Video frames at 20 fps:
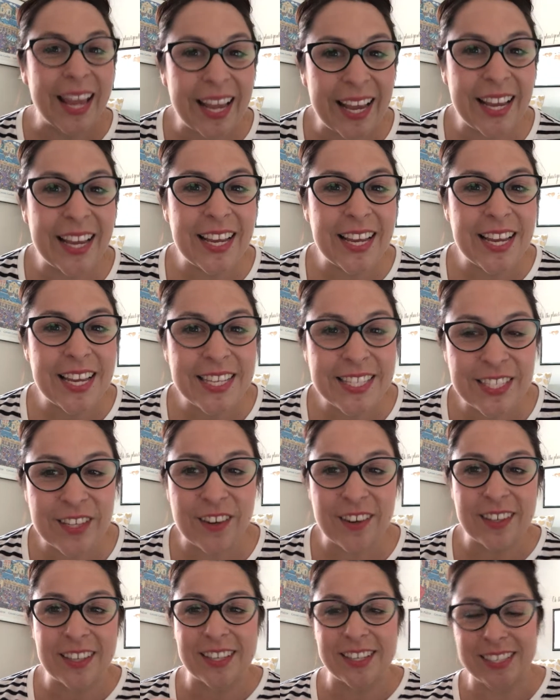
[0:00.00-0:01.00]
is
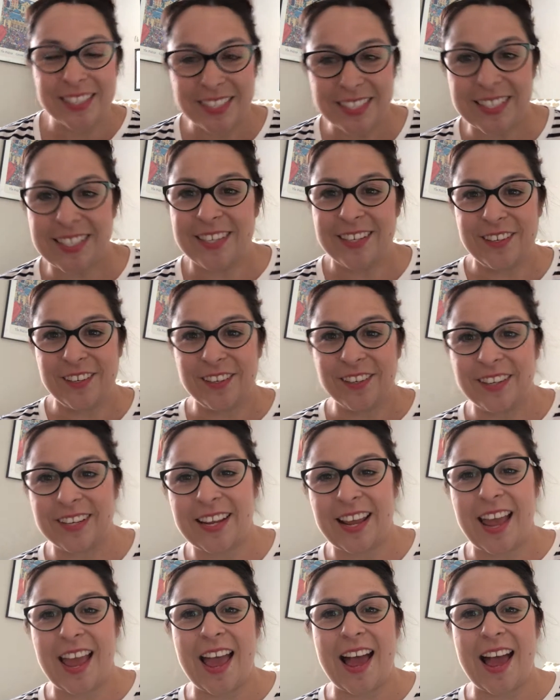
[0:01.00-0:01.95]
not considered